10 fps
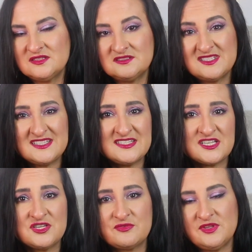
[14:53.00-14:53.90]
This is
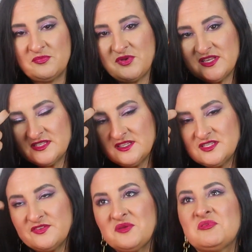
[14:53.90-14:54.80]
actually really pleasant.
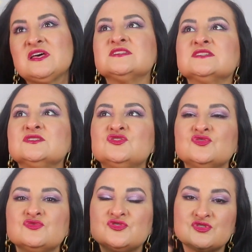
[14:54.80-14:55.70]
It's very pleasant
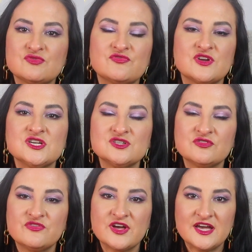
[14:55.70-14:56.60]
to just refresh your
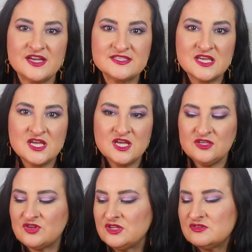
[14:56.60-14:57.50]
face.
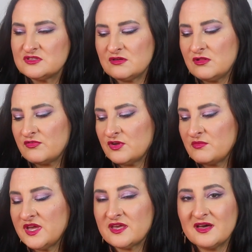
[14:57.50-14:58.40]
You can use it all over your
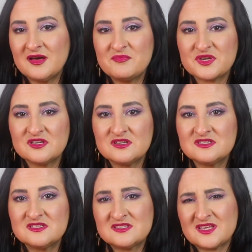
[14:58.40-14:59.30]
makeup because
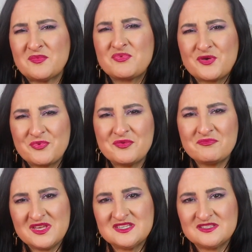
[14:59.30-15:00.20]
this is like a proper
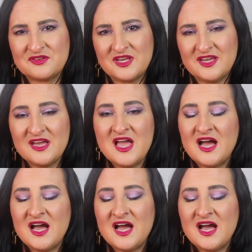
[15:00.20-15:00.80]
mist, okay?